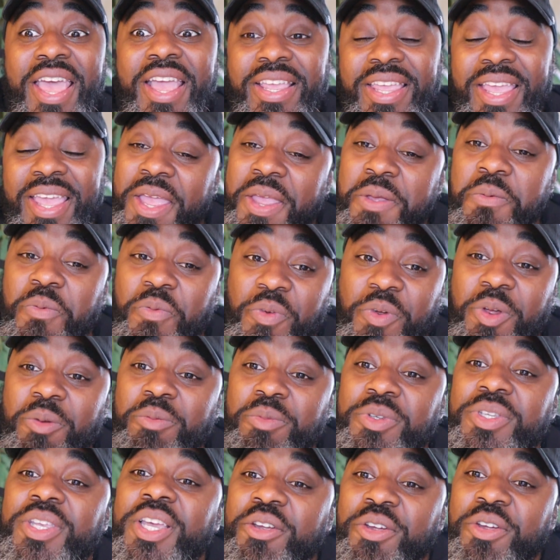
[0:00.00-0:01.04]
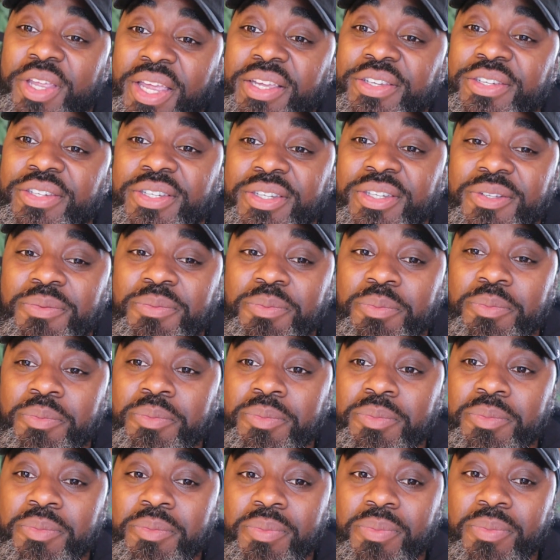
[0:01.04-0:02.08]
that came from segregation,
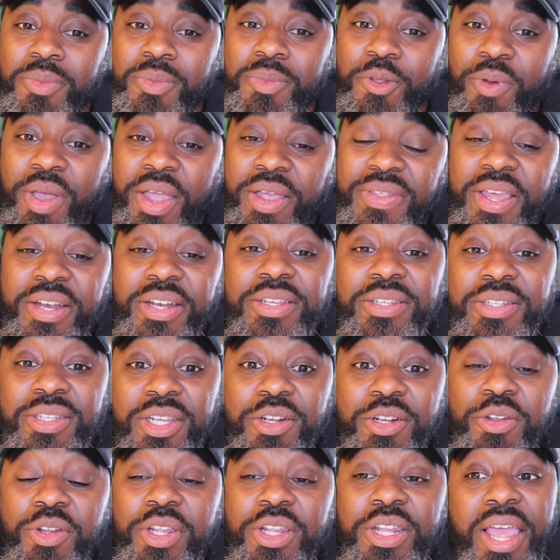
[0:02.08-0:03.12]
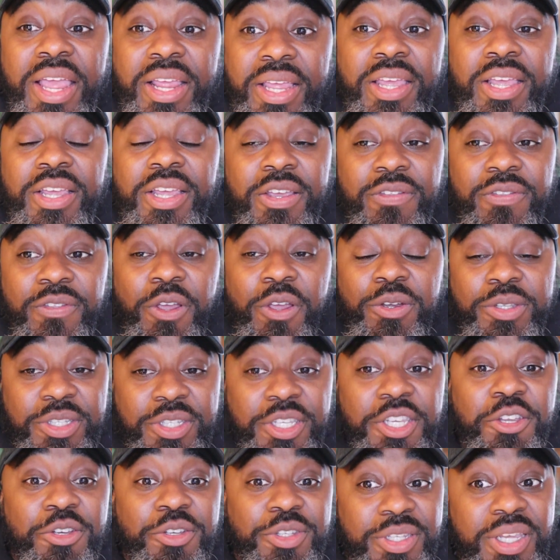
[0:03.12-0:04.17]
right? That is literally like they're
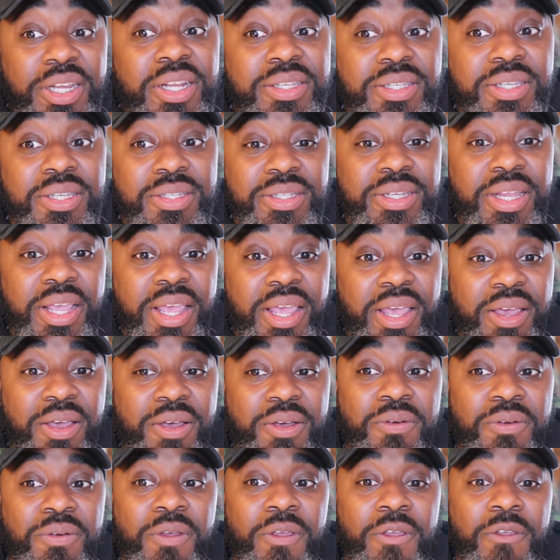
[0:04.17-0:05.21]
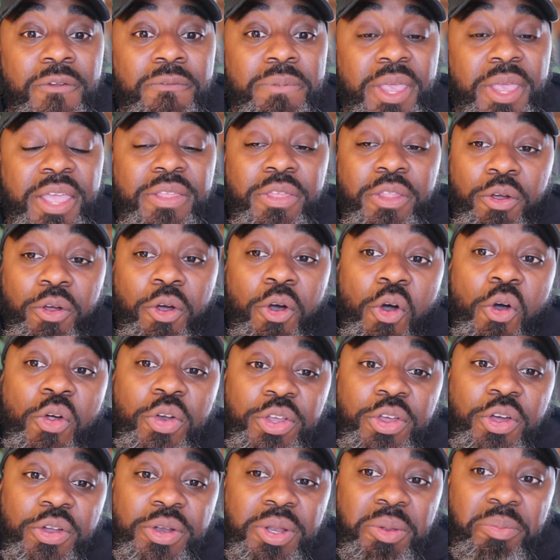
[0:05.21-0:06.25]
senior citizens now and they're
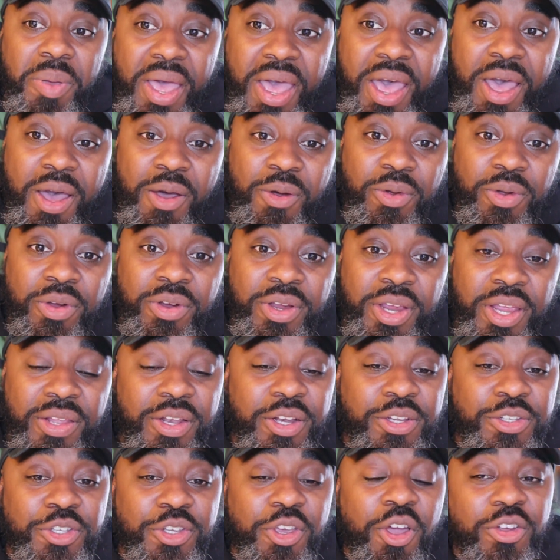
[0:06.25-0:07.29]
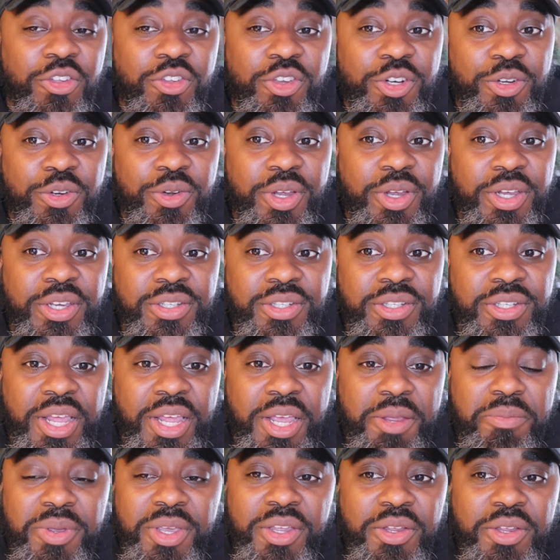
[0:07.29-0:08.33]
holding on to power. And this younger generation,
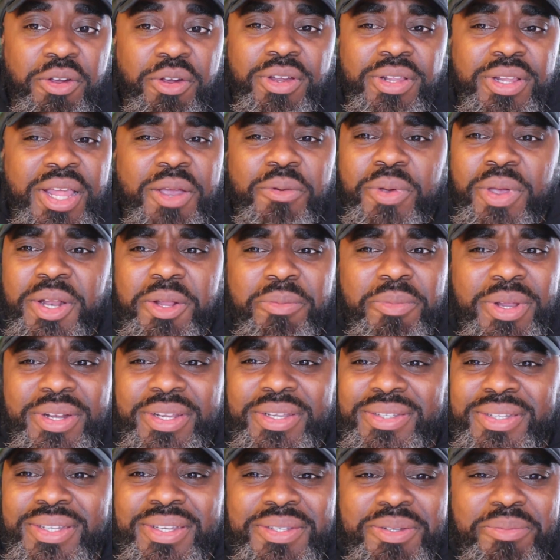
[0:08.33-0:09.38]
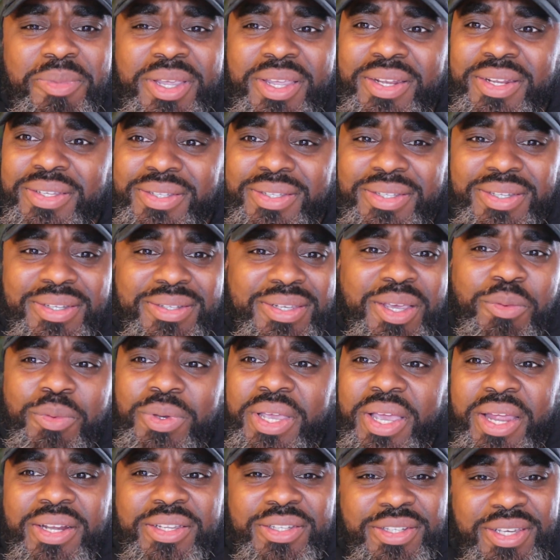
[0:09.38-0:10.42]
like me and you, are like, wait a minute, this doesn't make any sense. Like, we
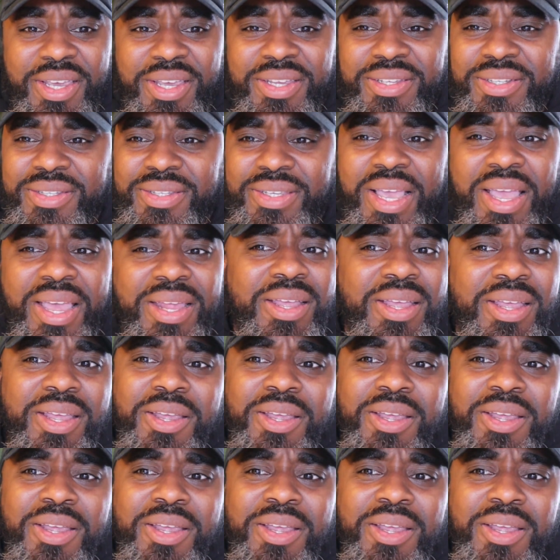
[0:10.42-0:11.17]
got to change this. I,